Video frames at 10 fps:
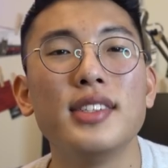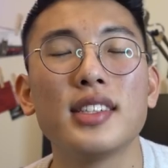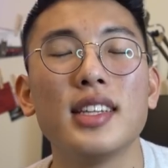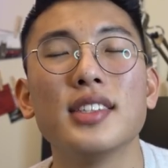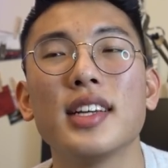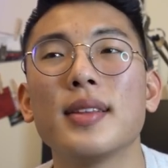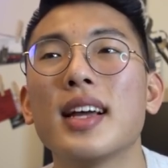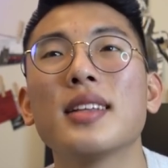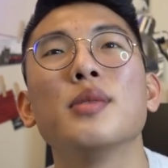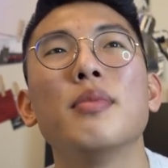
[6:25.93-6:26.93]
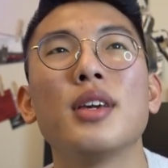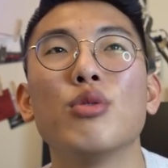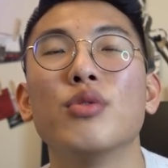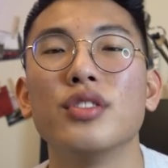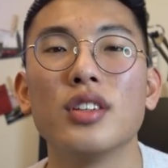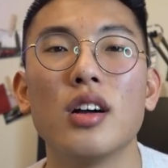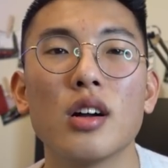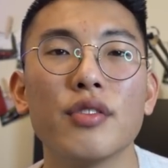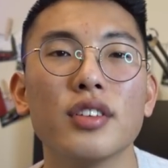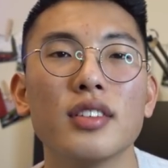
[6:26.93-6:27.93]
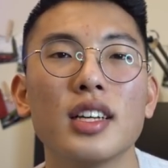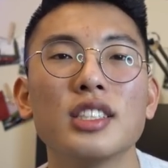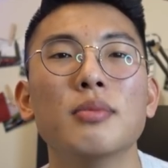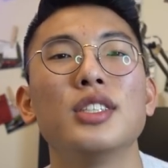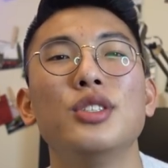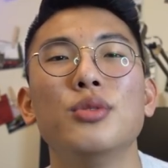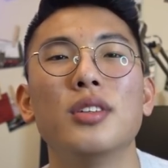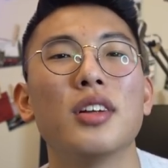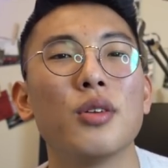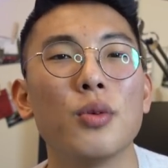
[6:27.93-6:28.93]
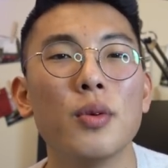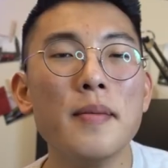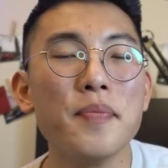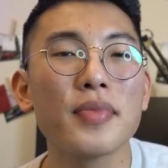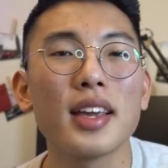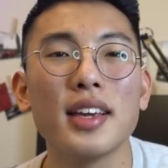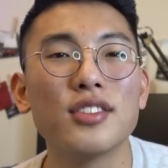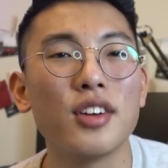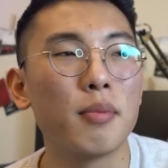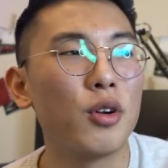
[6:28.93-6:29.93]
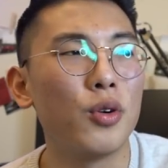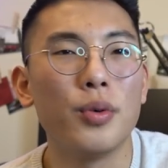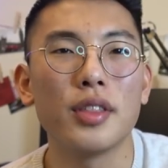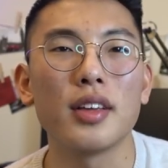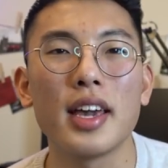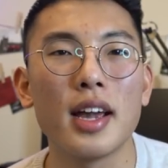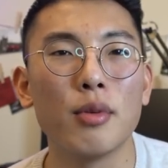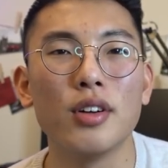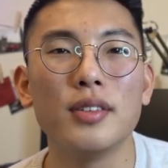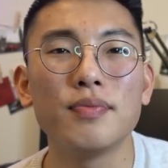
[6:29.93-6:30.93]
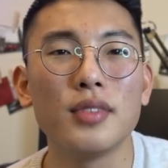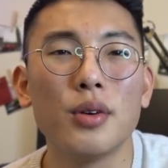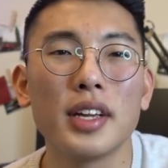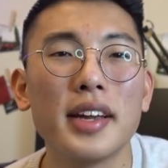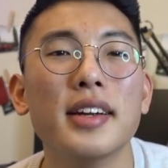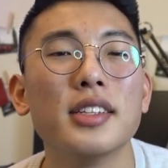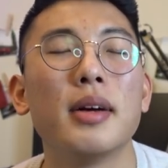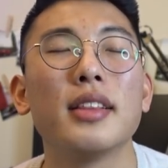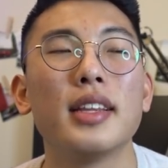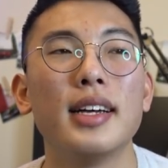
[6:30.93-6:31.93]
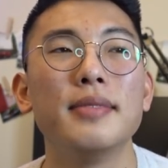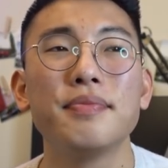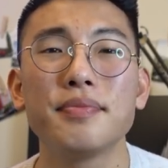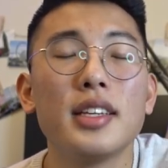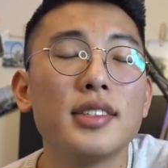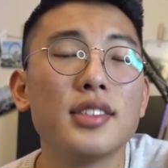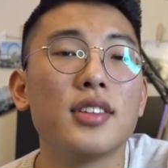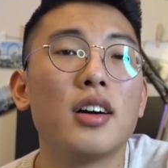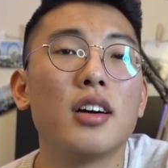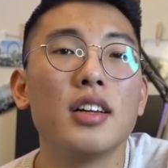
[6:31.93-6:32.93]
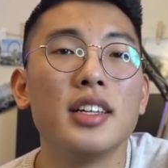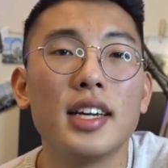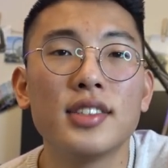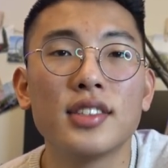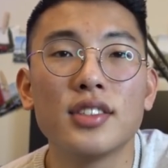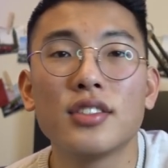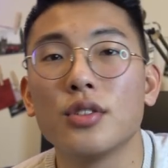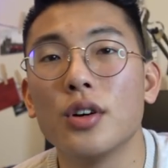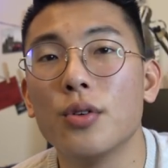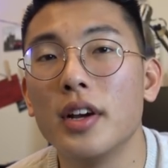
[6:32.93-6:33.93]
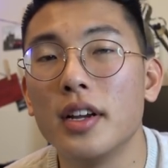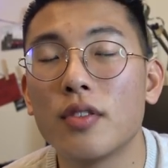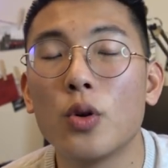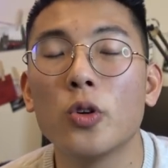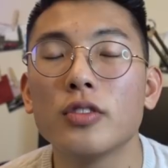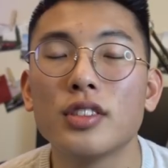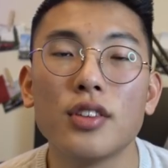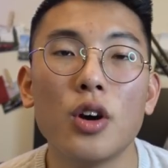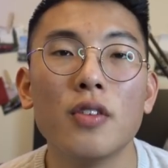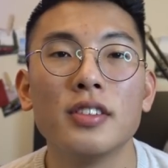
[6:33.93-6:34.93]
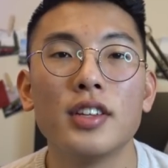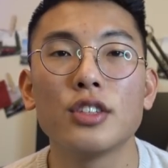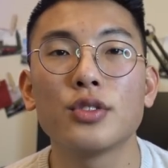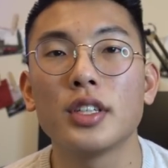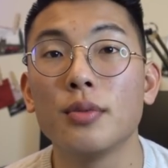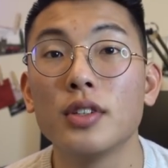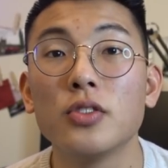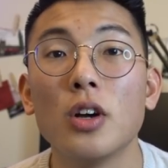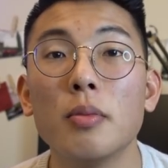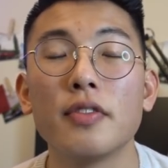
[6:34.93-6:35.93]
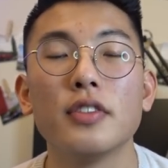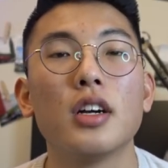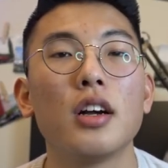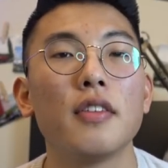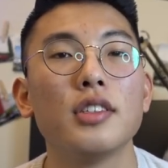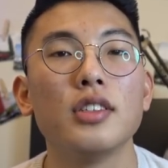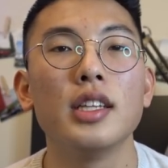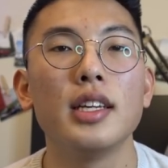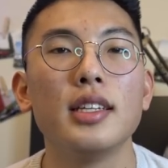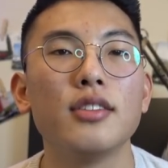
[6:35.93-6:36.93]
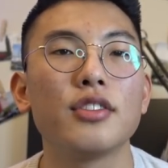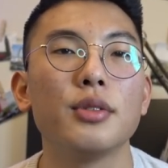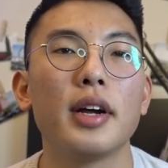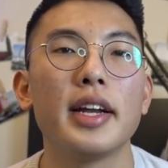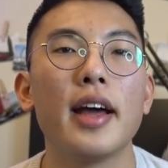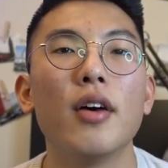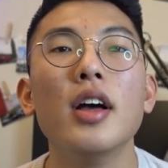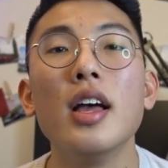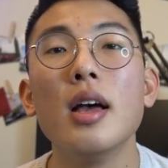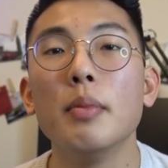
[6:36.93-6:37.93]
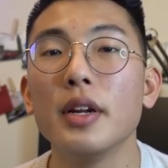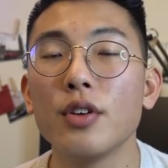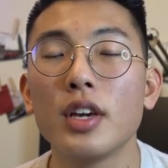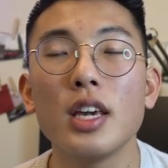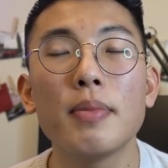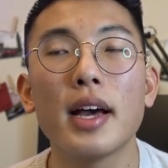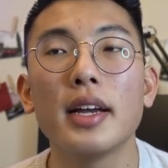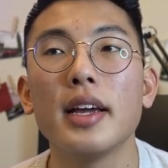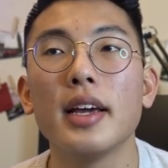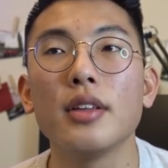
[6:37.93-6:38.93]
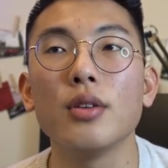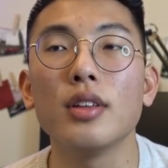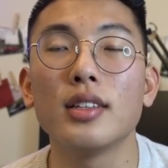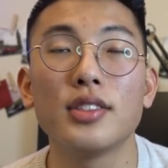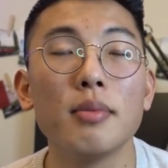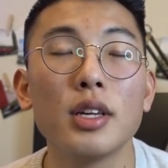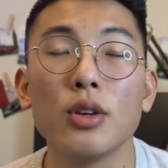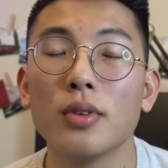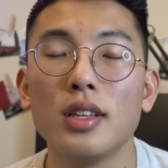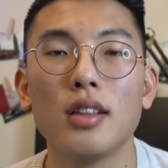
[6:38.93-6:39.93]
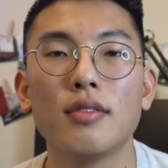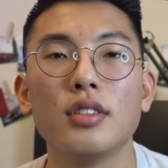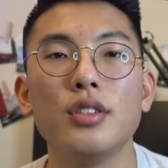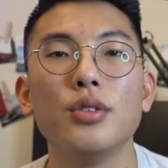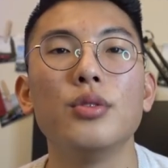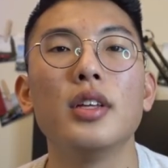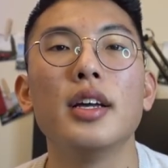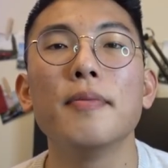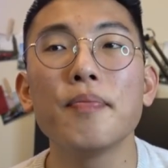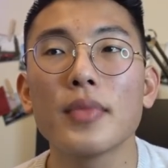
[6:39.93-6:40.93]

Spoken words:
basic things. Like, that doesn't make you a photographer. That just makes you another Instagram girl with a camera. No one cares about that. And yes, it's hard, and yes, it's a struggle, and of course it's oversaturated with so many photographers in the industry right now. But if you keep at it and it's something you really love to do, then